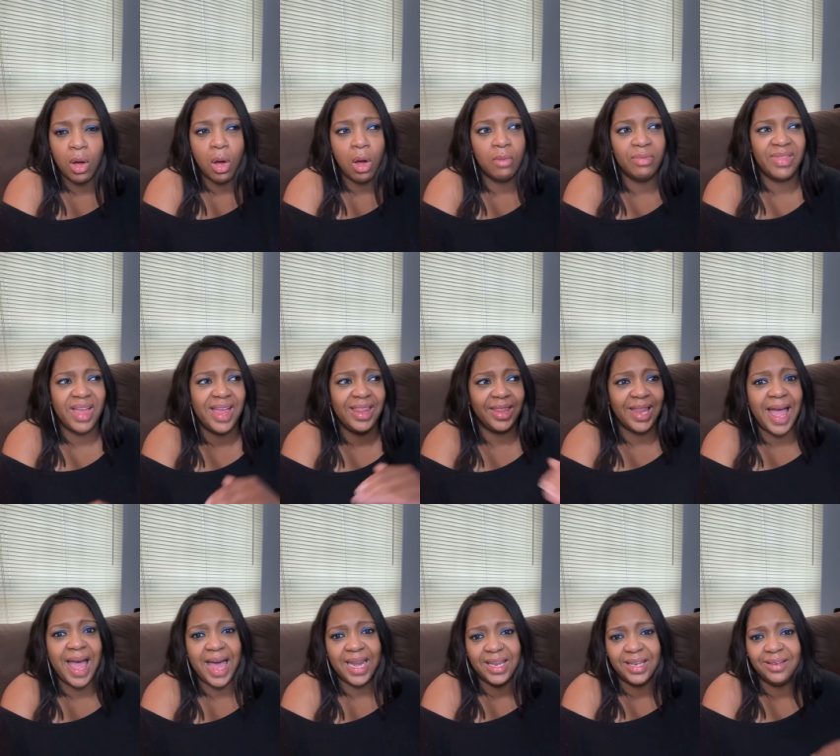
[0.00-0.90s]
that
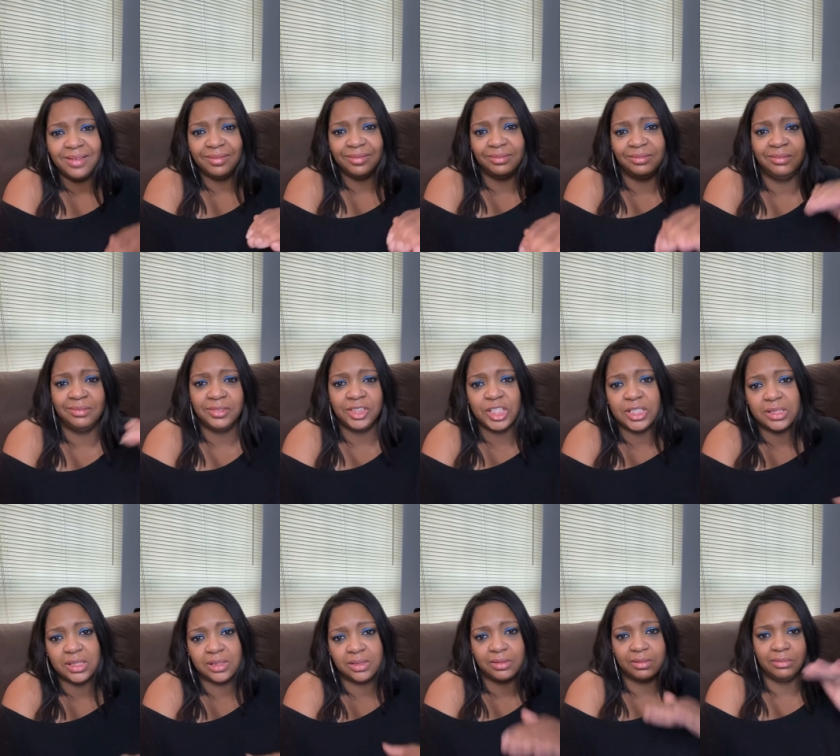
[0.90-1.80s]
added
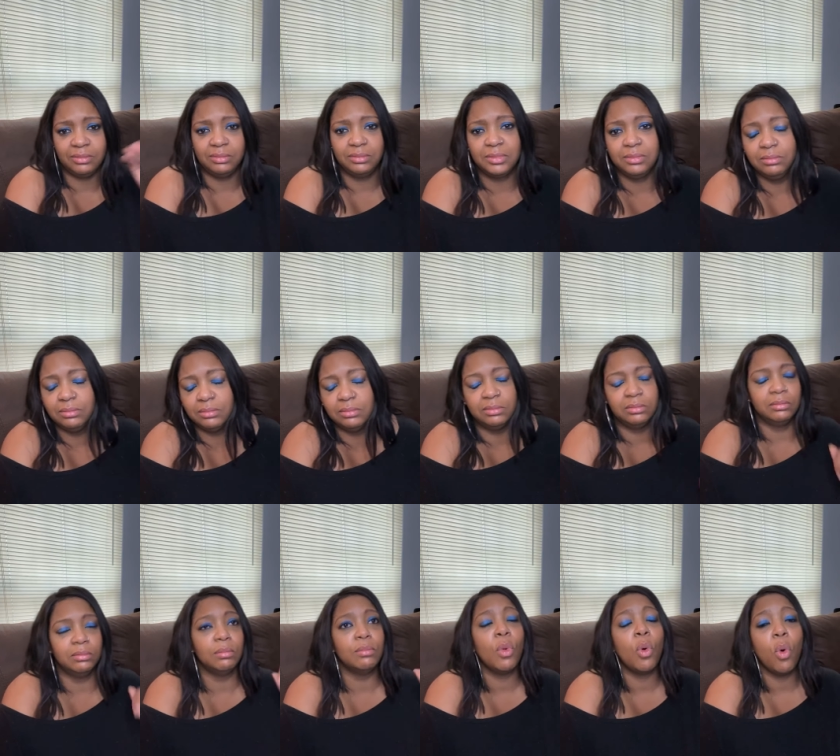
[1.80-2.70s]
just
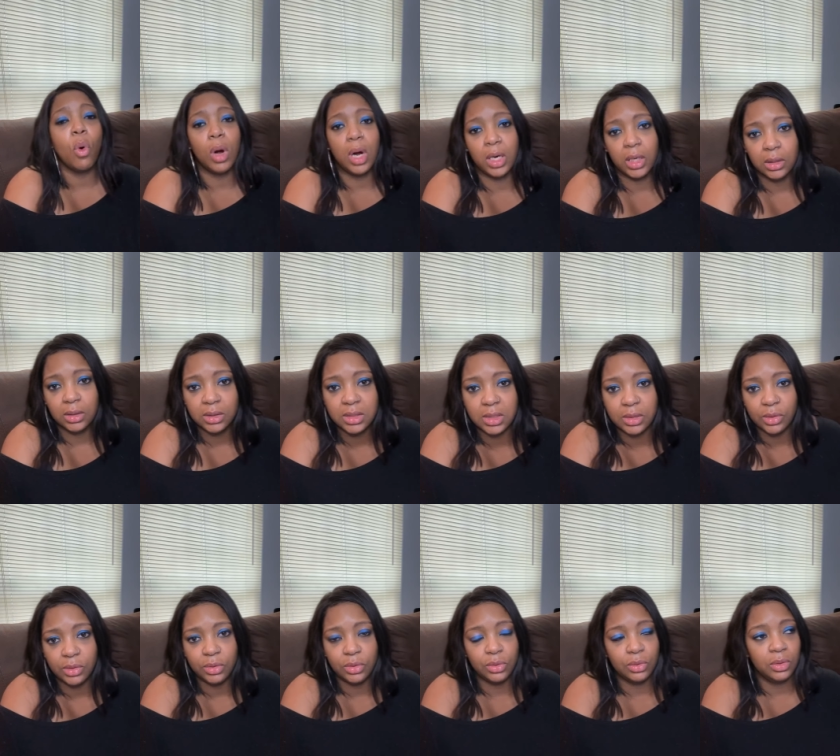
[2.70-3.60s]
more
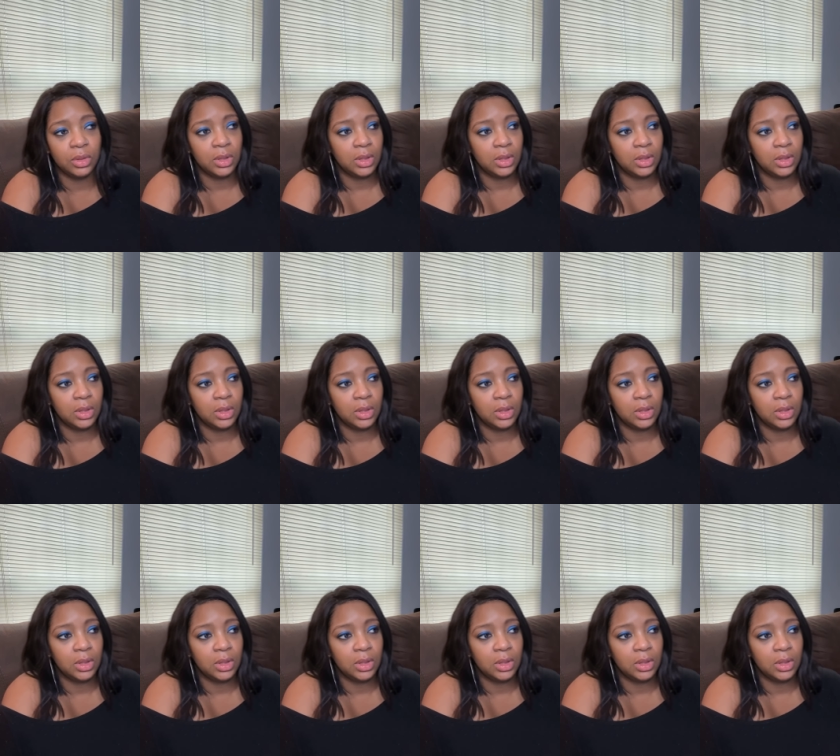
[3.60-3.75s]
to